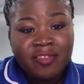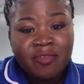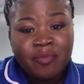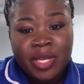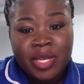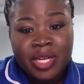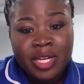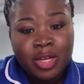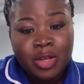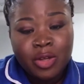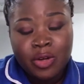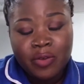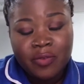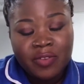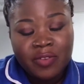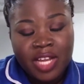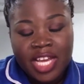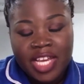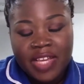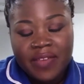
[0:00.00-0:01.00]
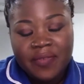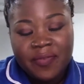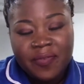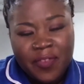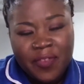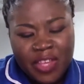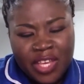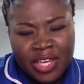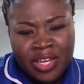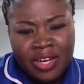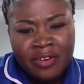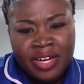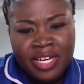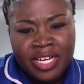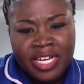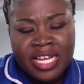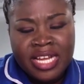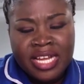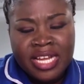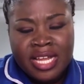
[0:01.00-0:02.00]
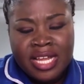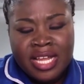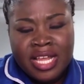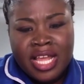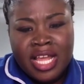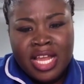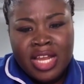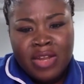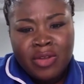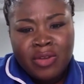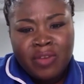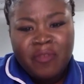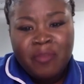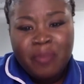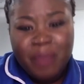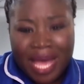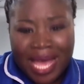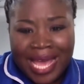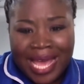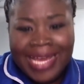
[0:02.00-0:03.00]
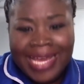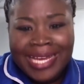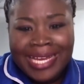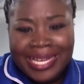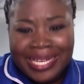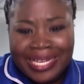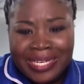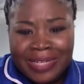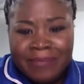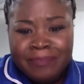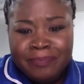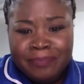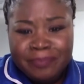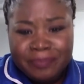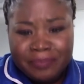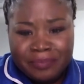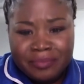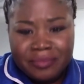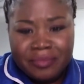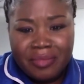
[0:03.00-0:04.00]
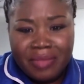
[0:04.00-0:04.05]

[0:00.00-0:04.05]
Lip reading: there's been a lot of like fear and a lot of pain.